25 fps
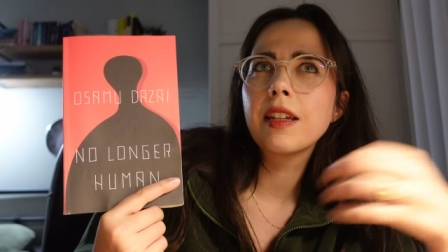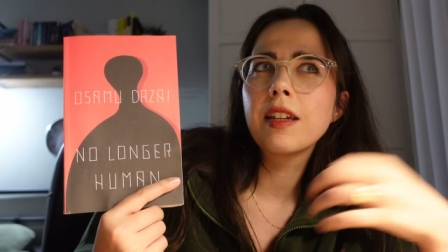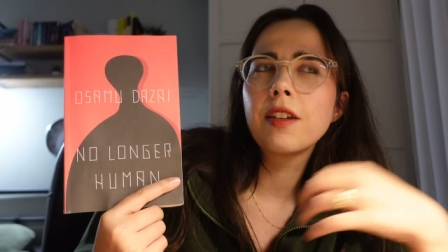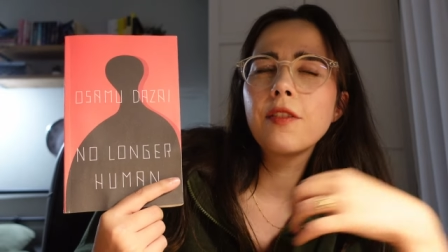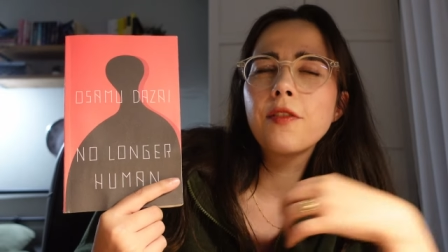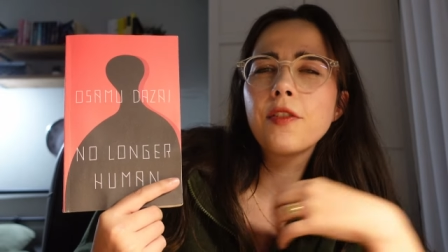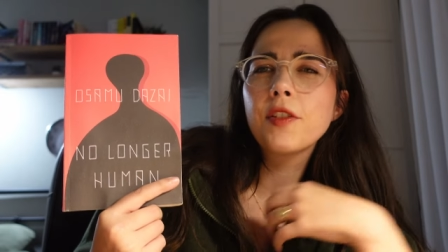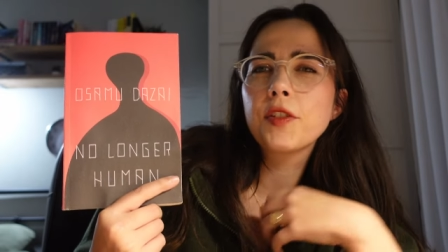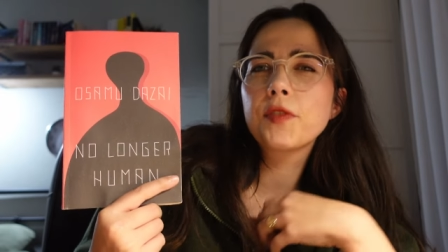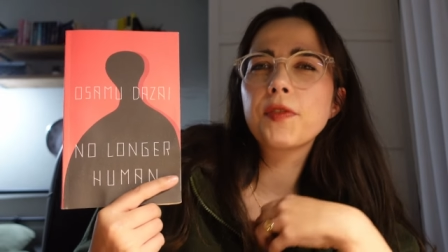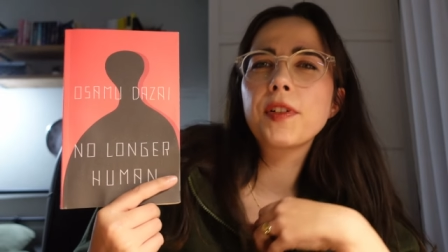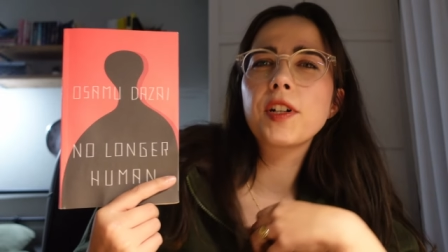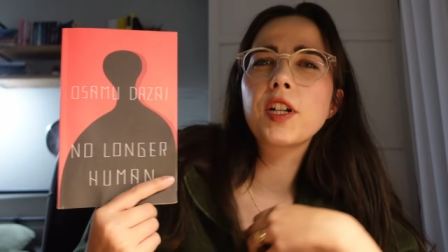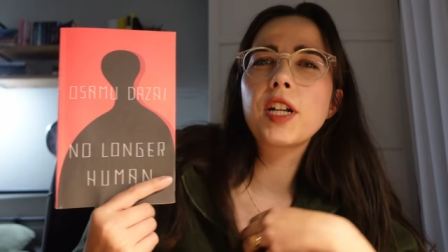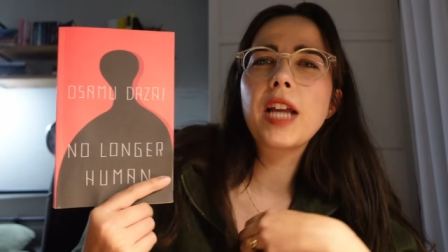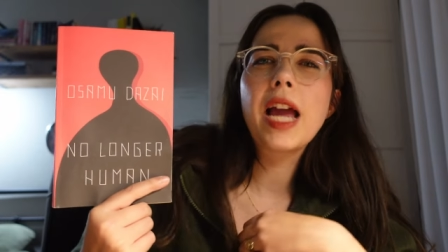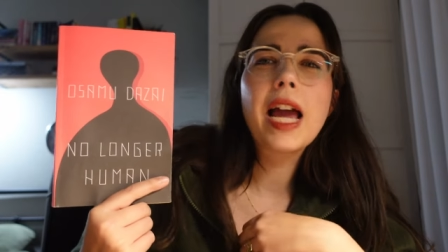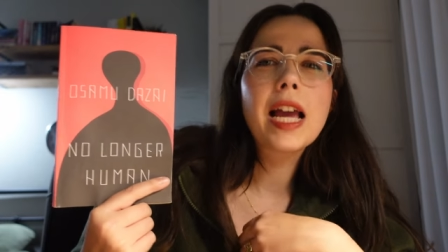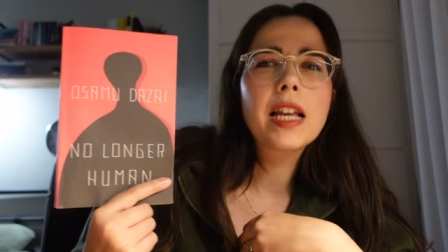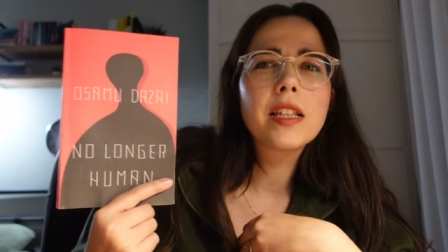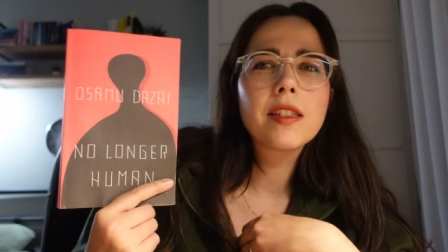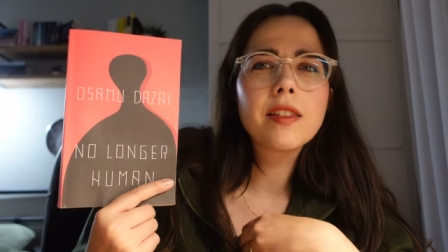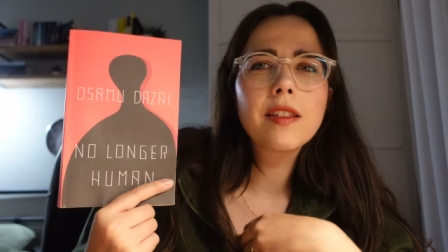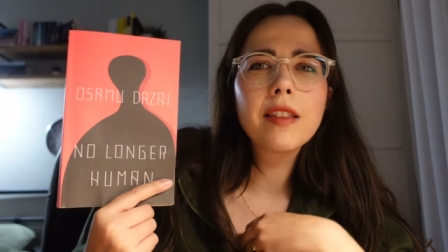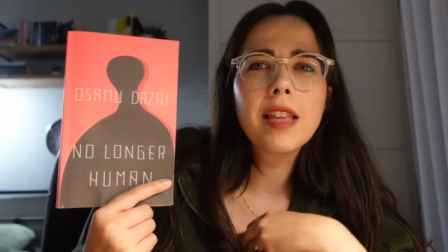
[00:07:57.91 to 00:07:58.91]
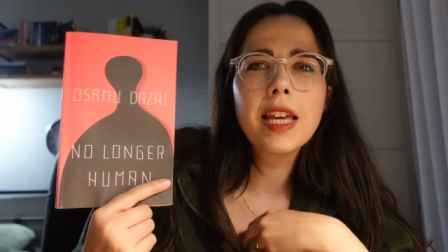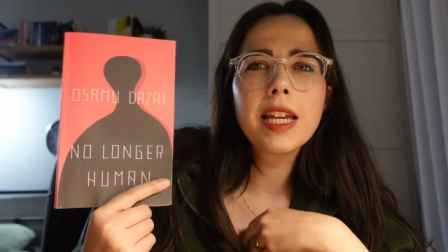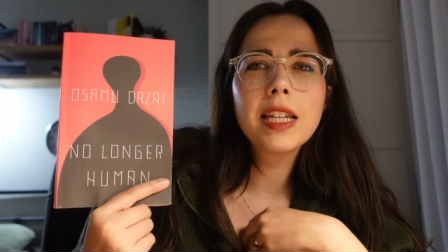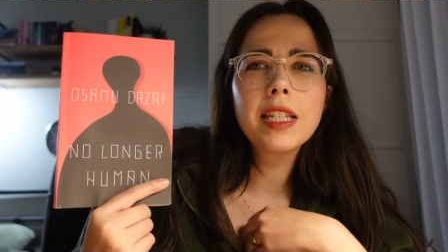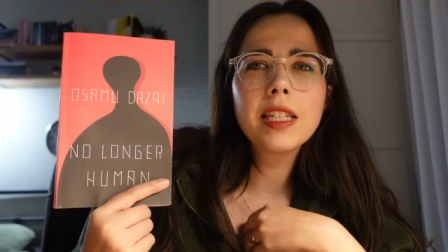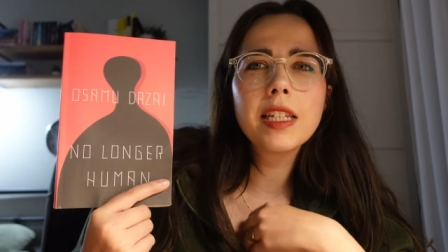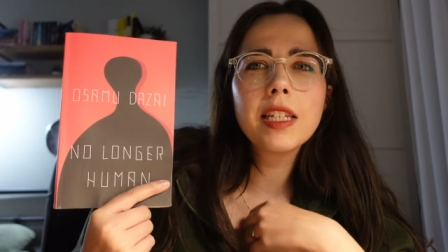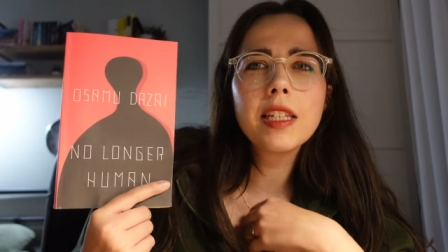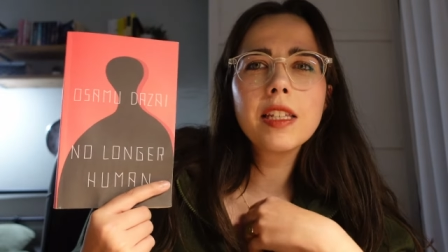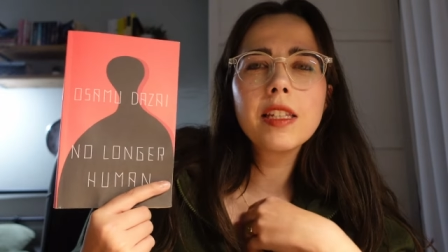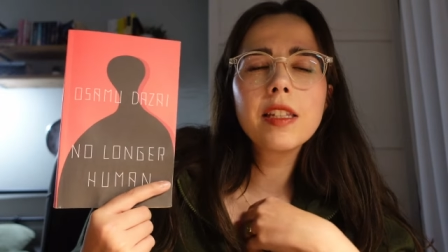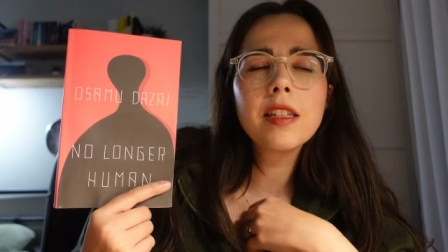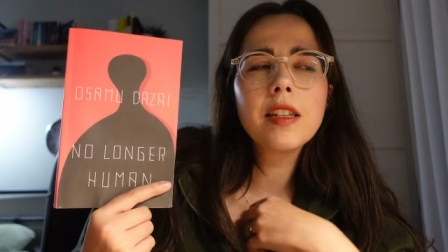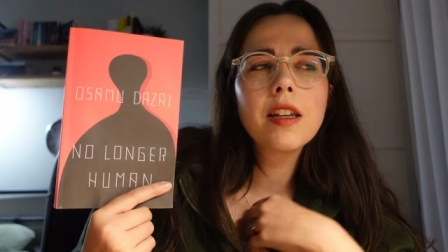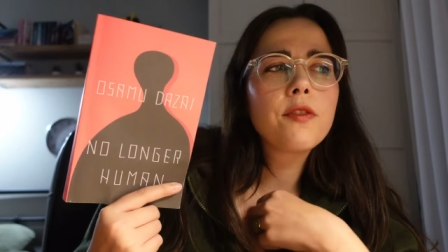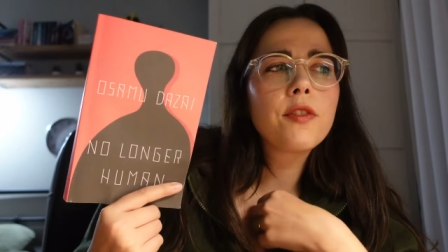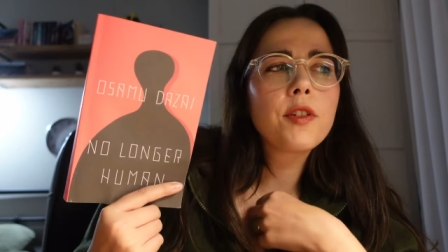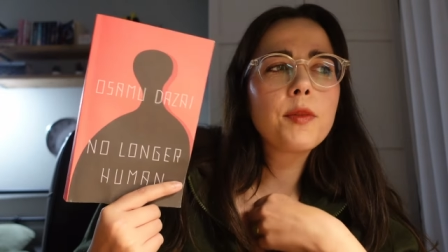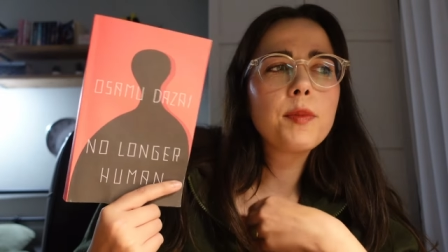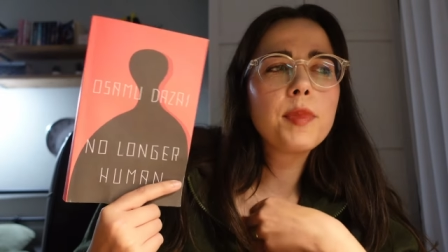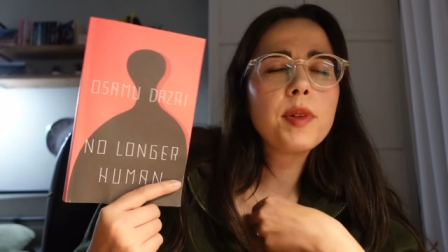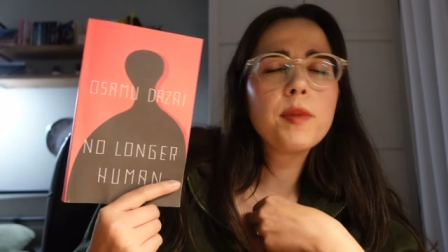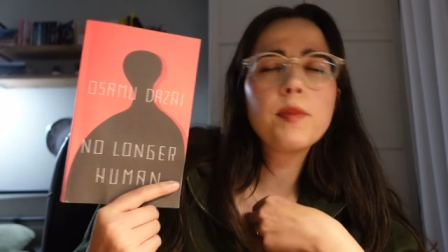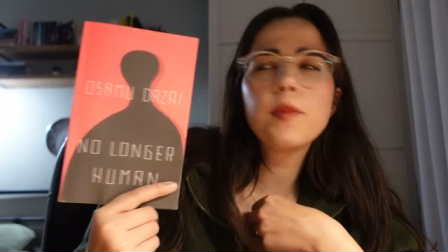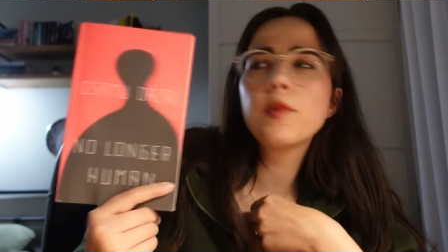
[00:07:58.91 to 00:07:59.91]
feels very isolated
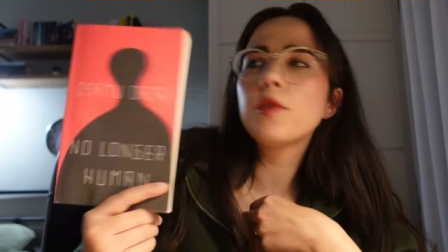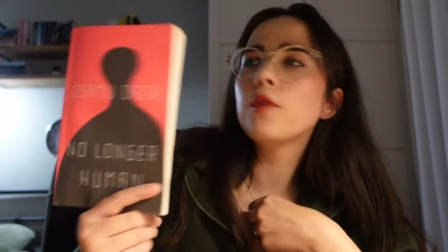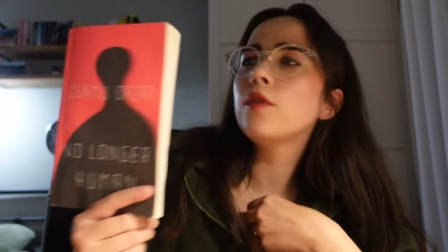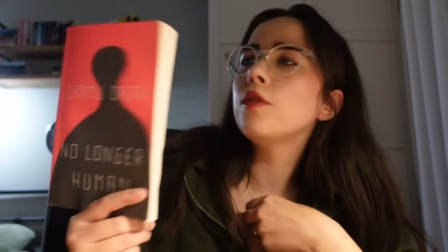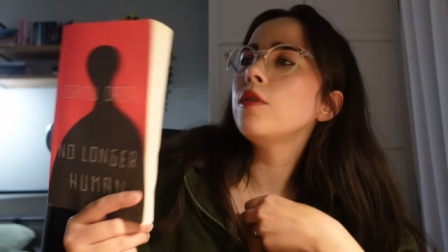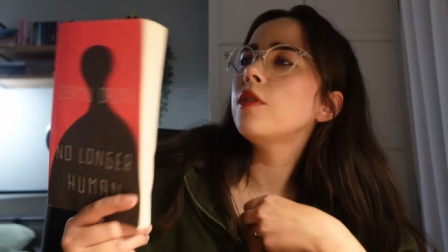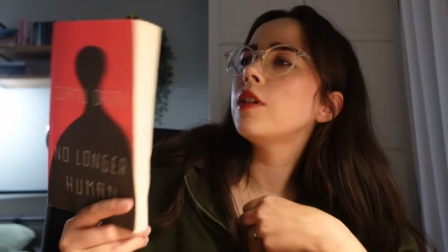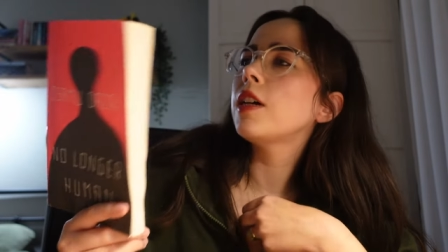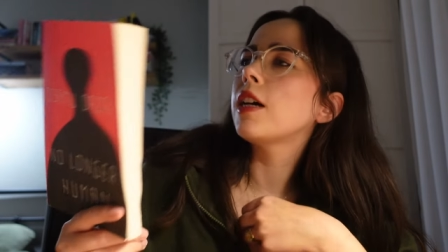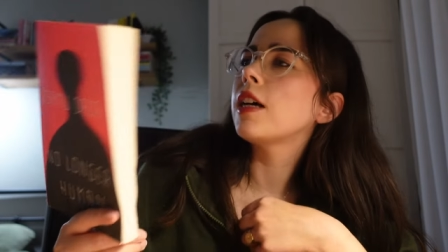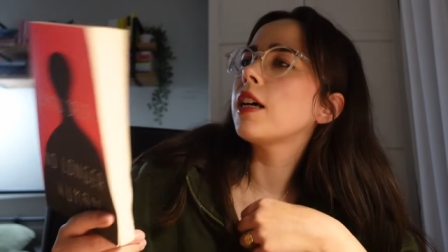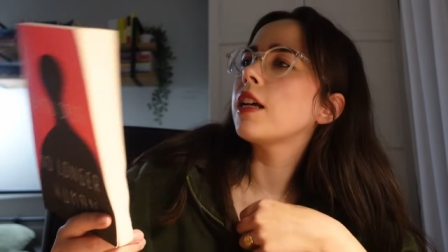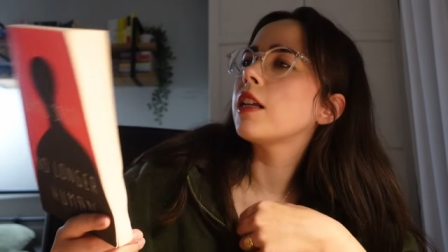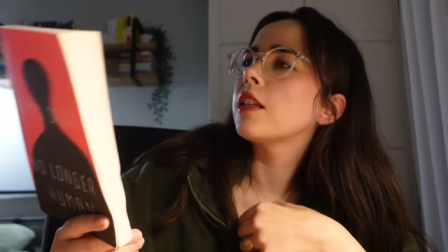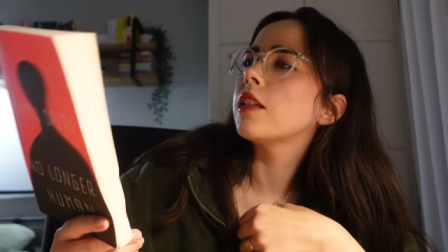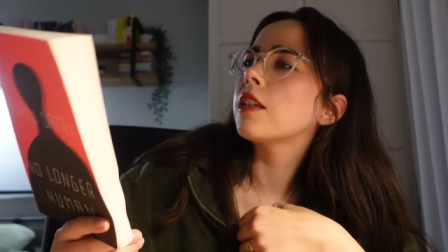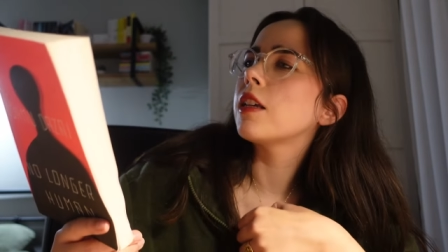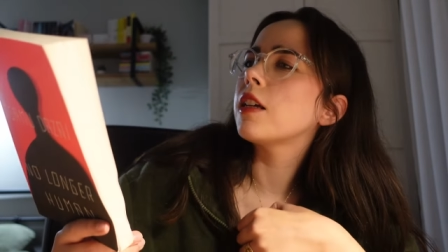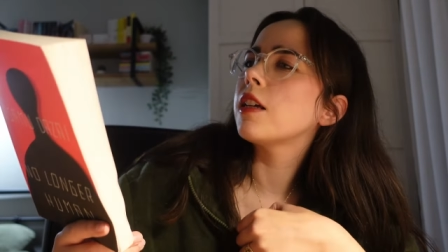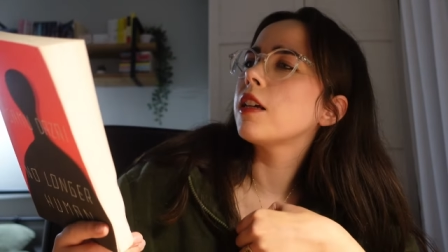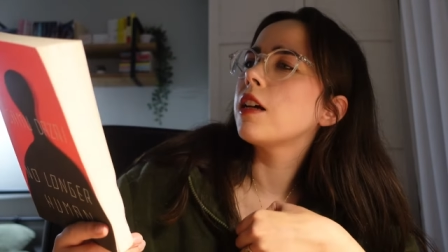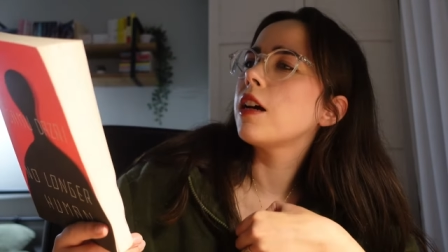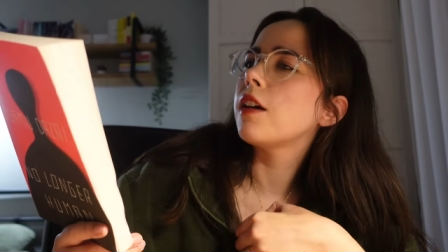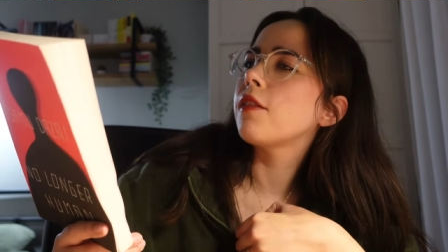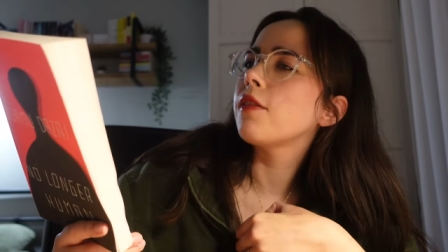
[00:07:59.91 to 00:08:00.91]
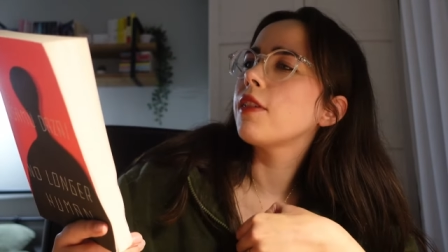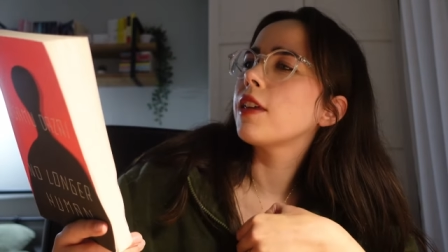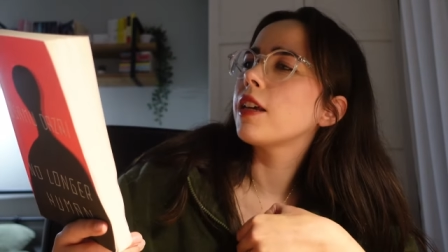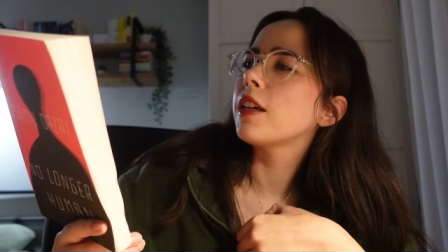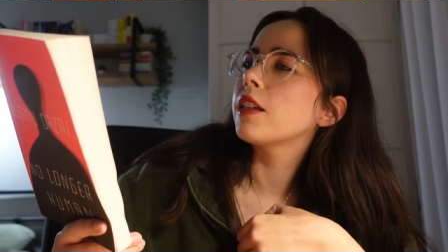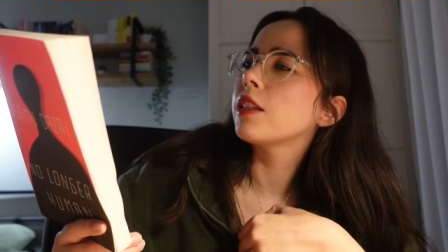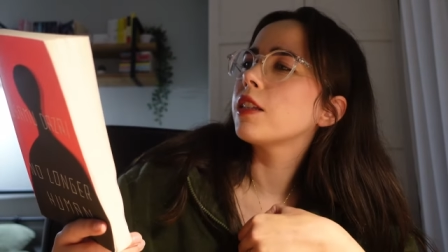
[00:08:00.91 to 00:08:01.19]
from people, and I think